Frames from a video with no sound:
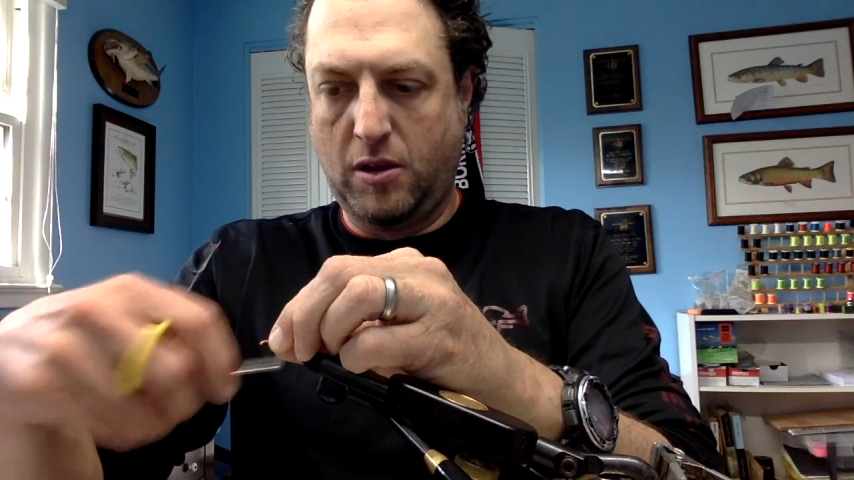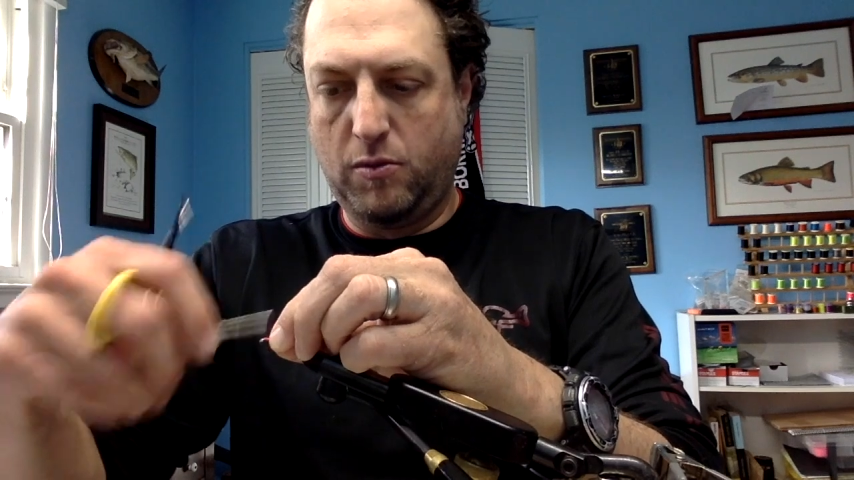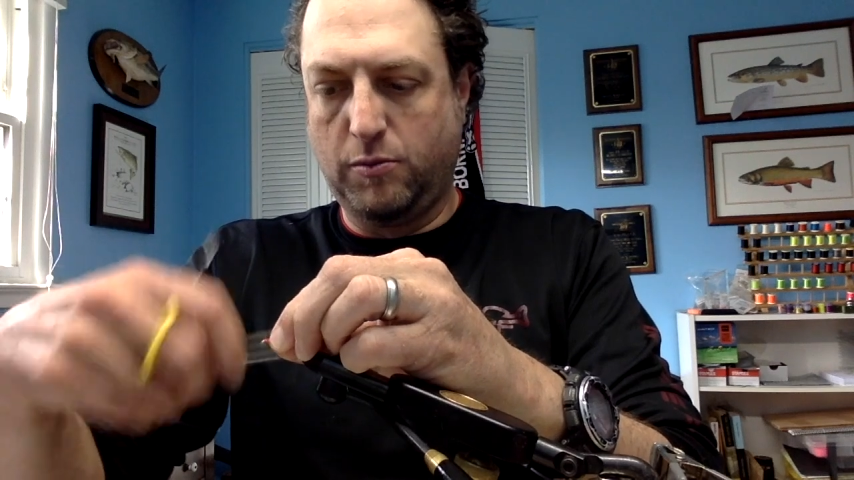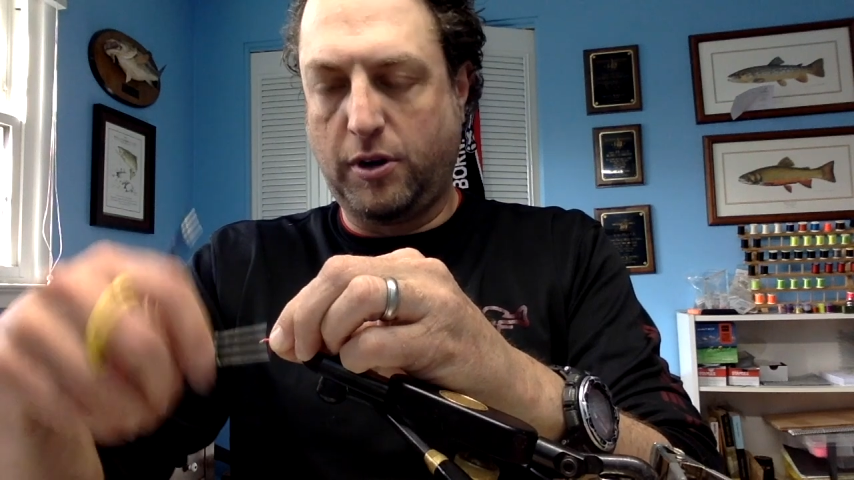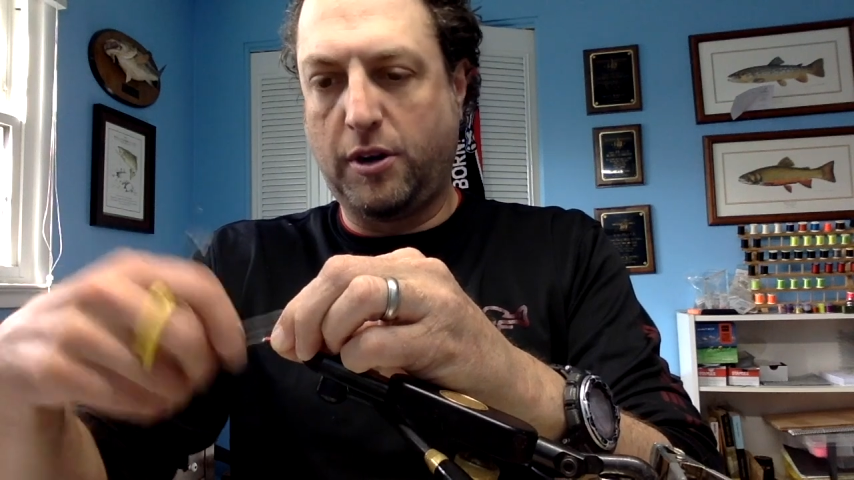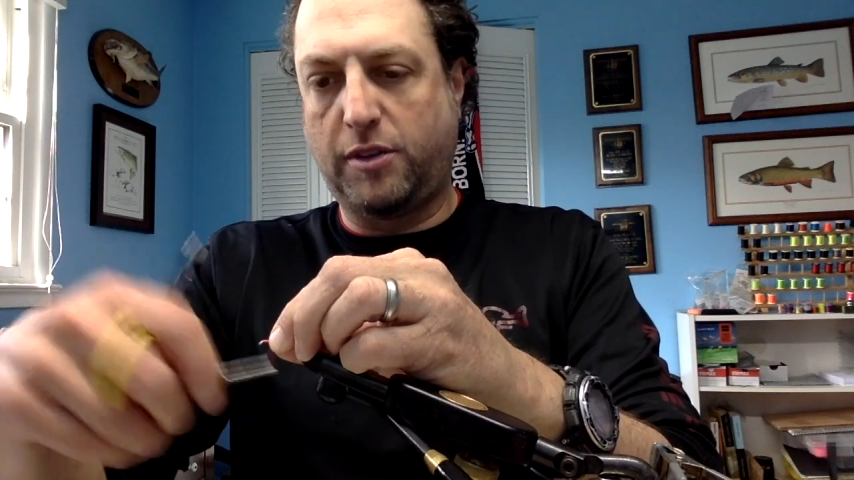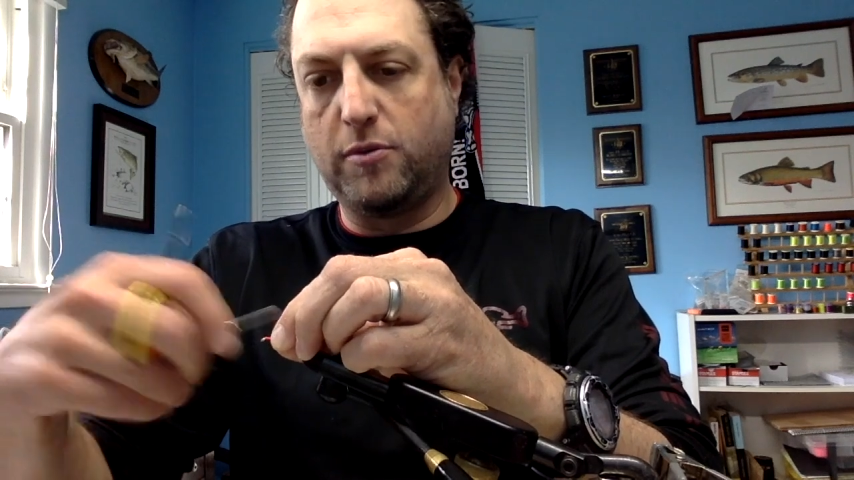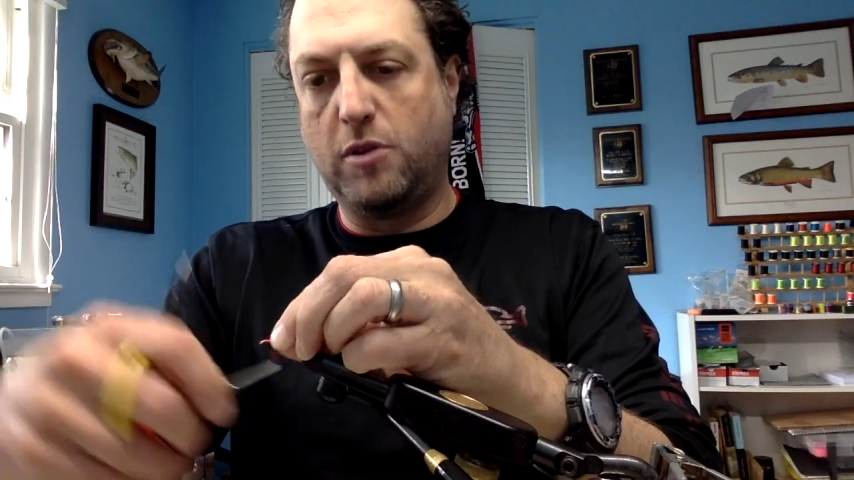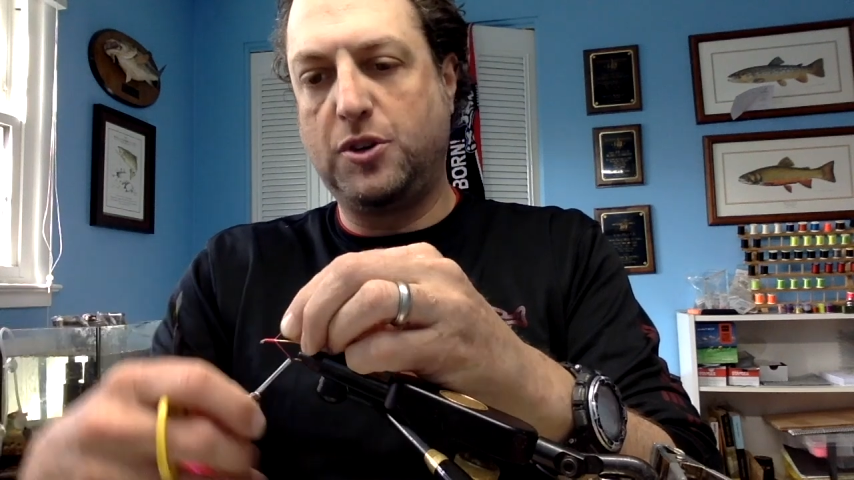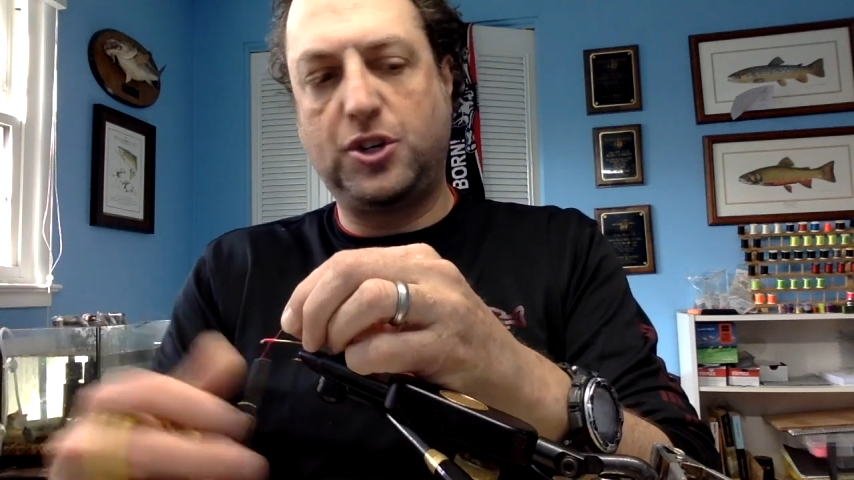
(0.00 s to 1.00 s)
We're going to
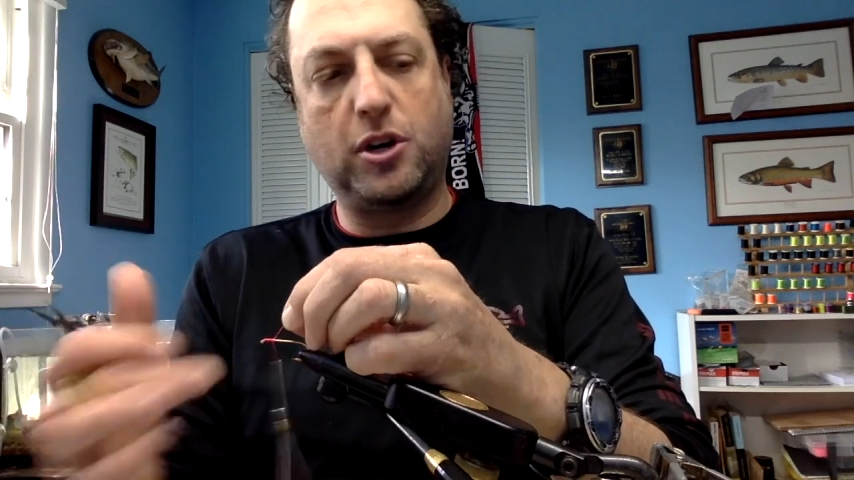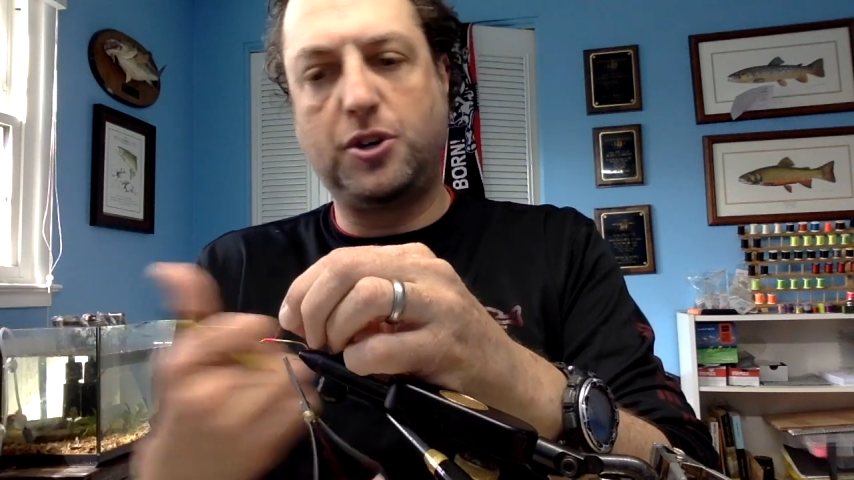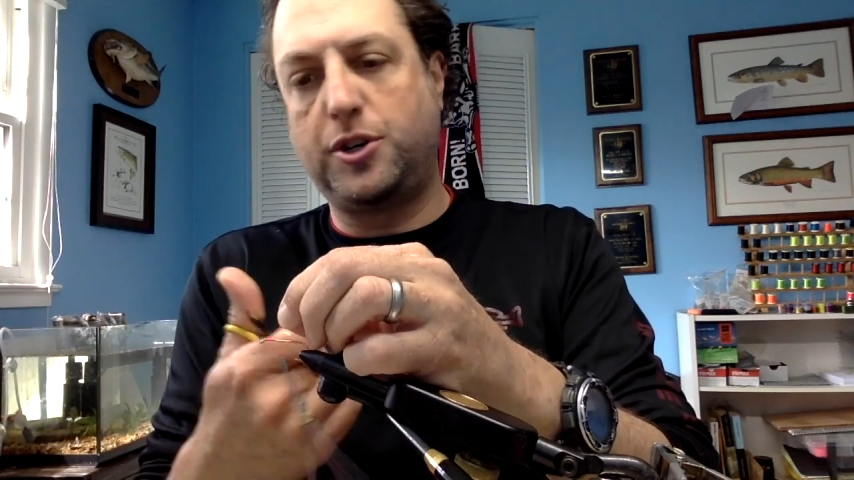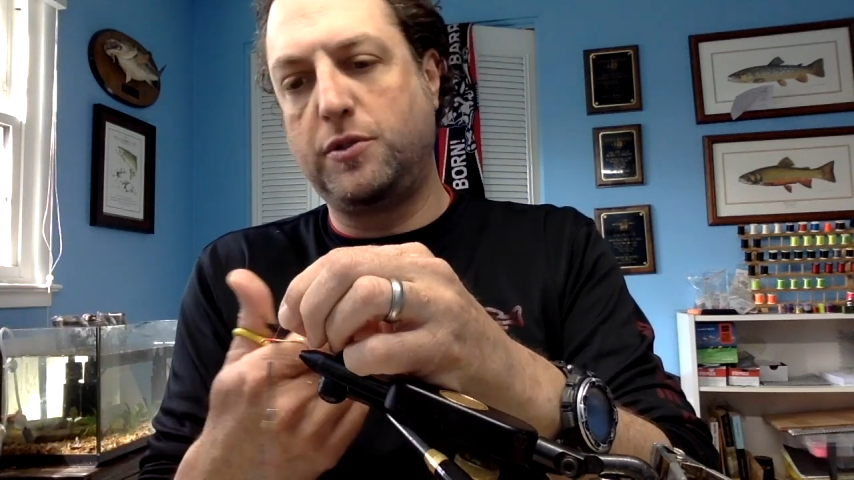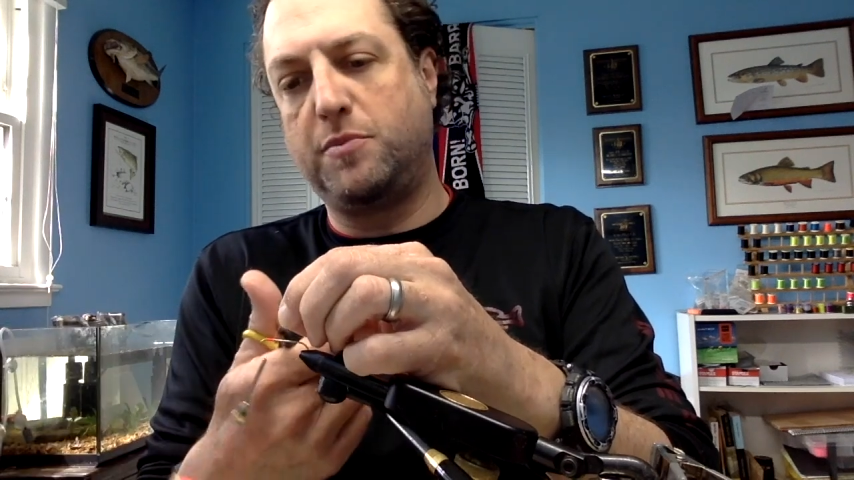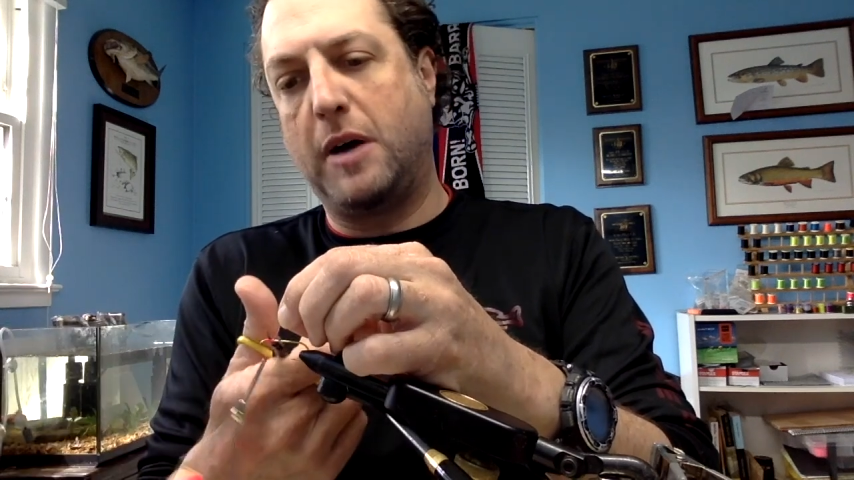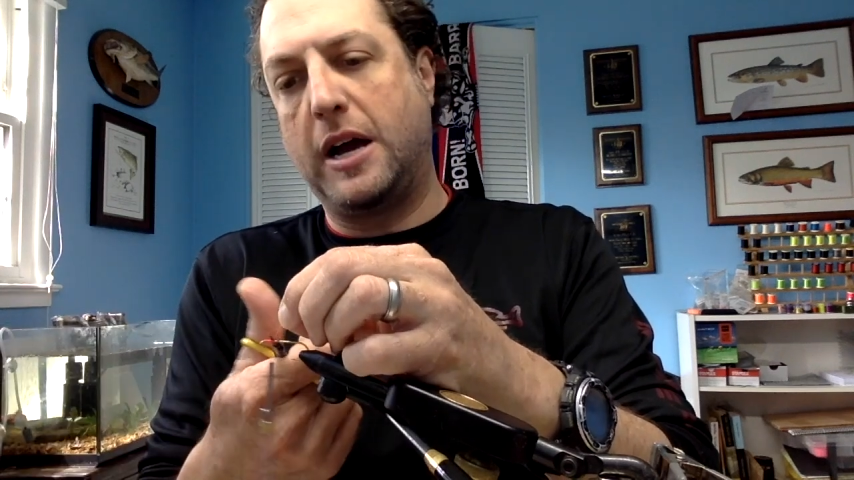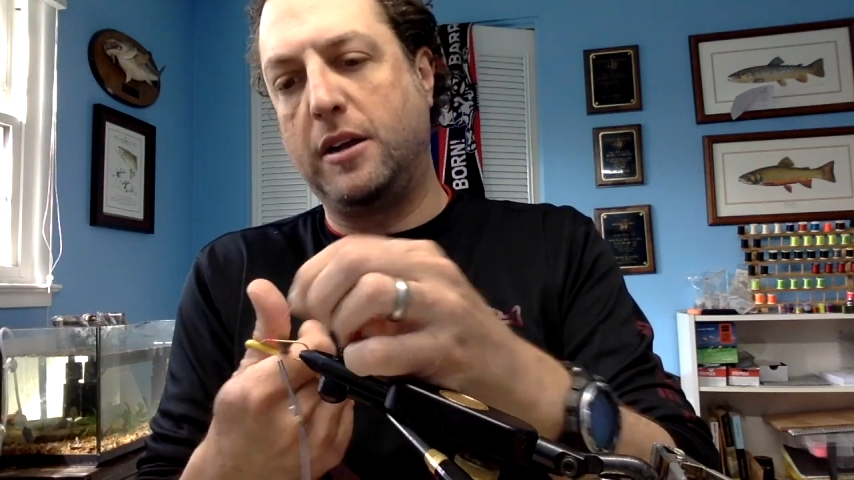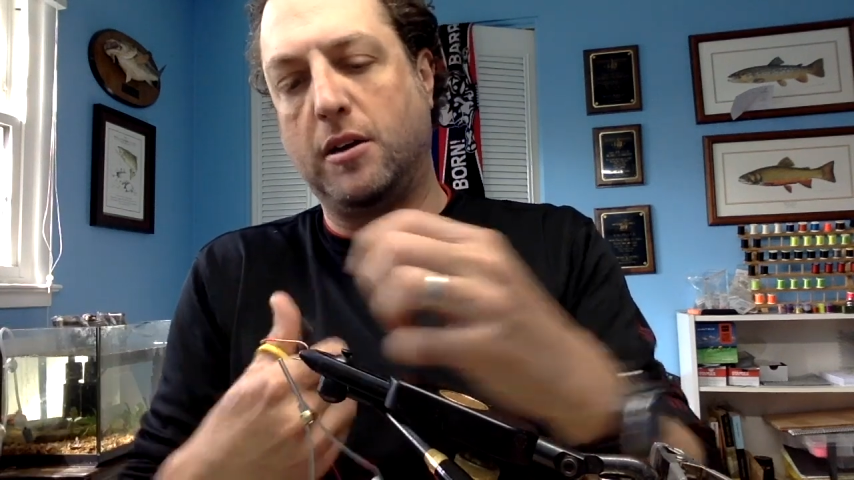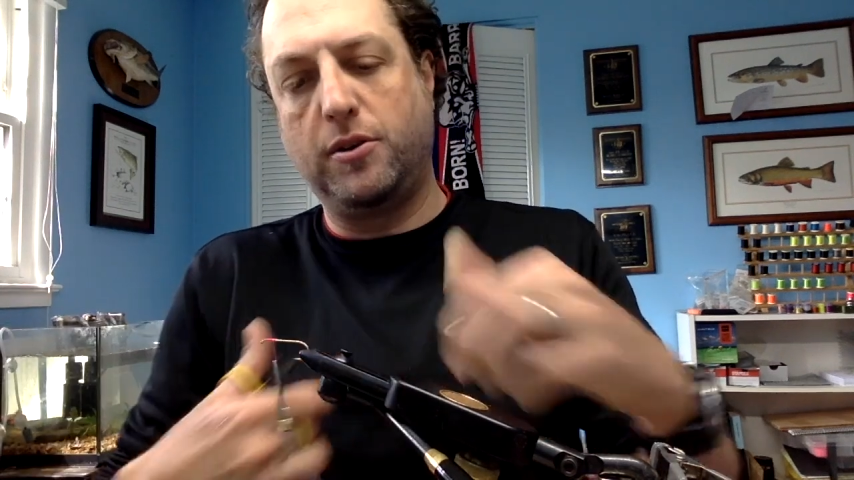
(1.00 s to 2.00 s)
throw a chartreuse
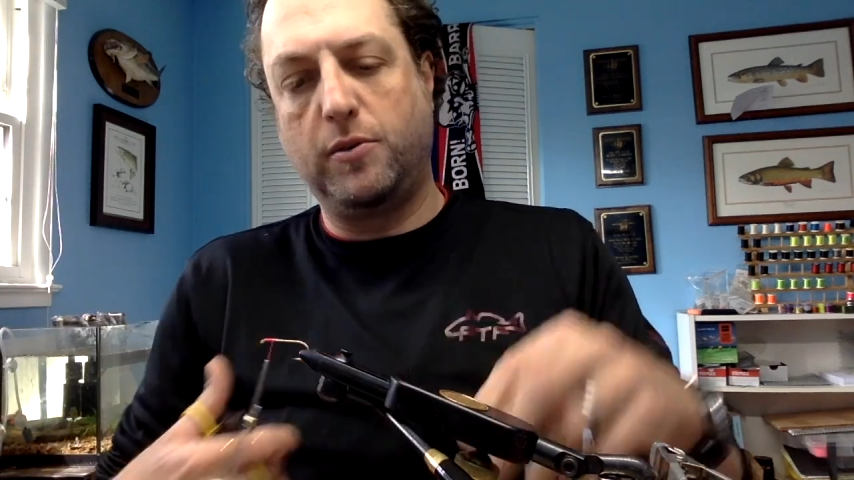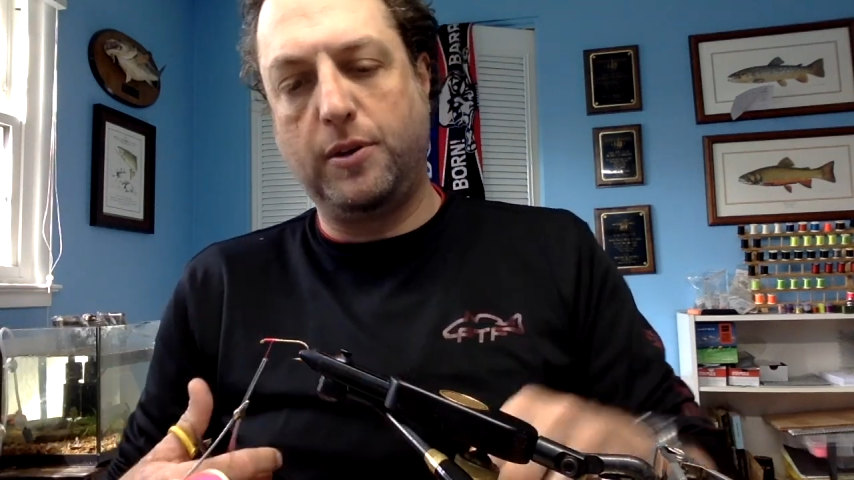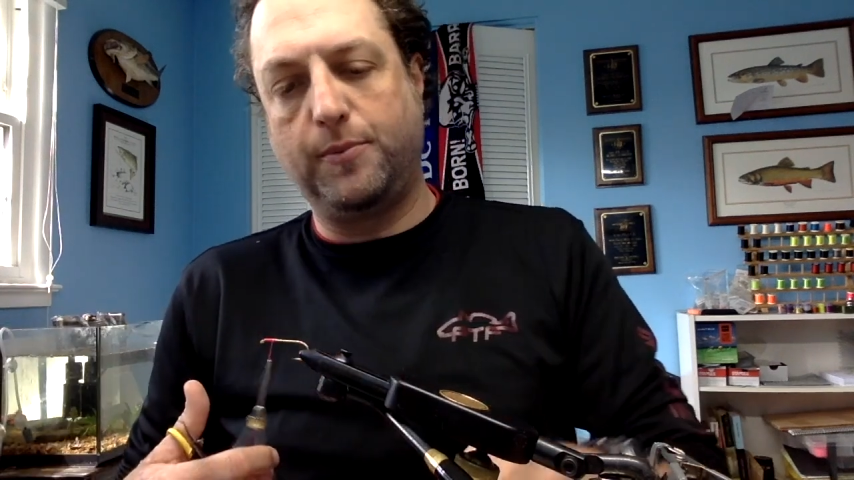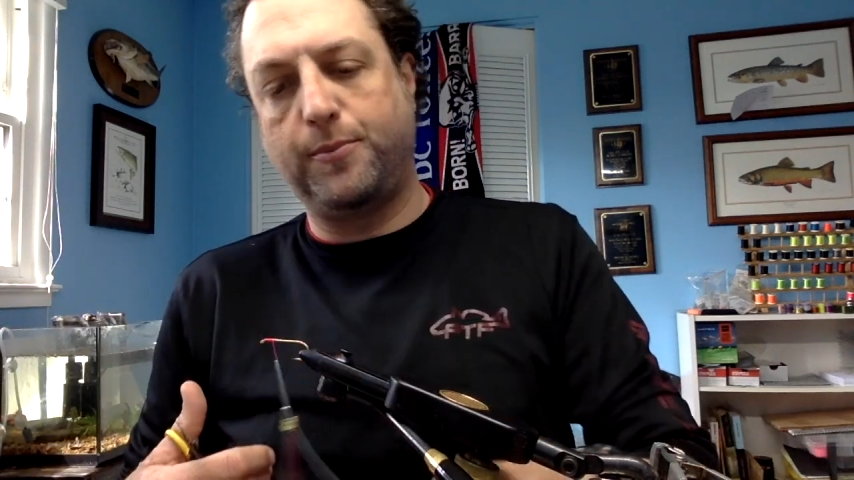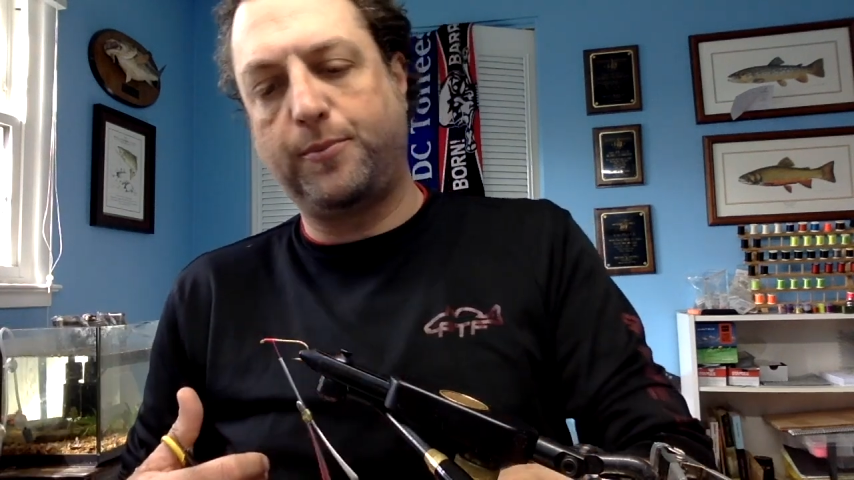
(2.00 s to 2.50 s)
body onto it.